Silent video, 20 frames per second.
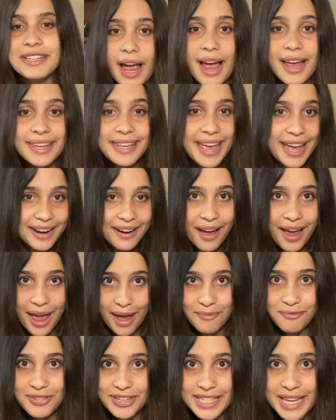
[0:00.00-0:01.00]
I cannot
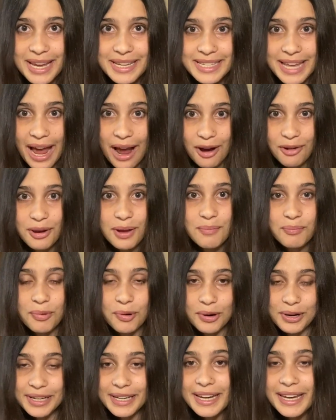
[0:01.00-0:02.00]
emphasize how
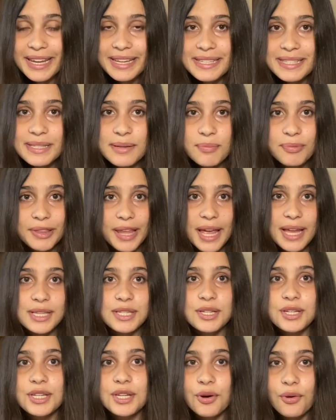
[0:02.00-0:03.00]
important it is to play
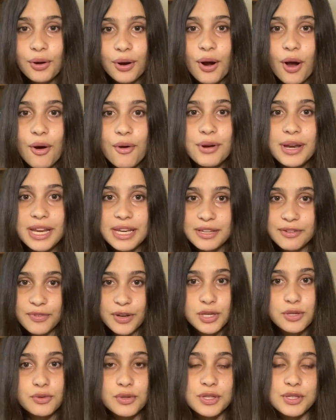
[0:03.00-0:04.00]
to your own
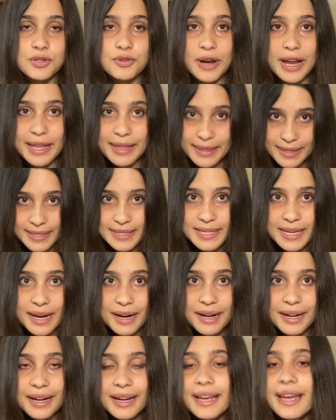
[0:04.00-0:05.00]
individual strengths
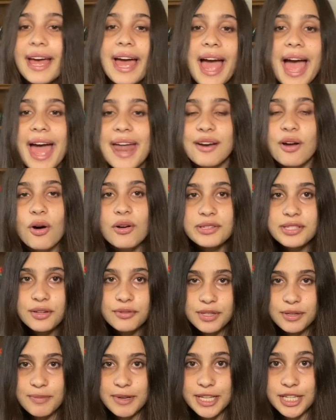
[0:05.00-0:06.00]
here, and
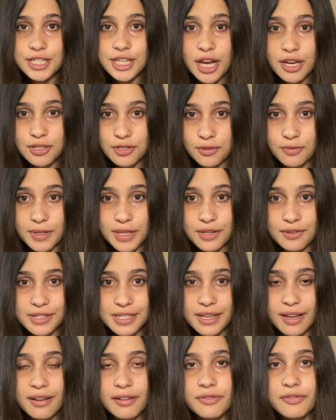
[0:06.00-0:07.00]
also to be gentle with
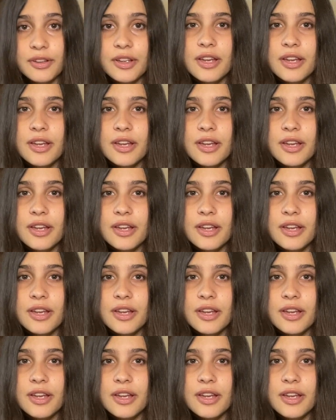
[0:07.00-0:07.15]
yourself.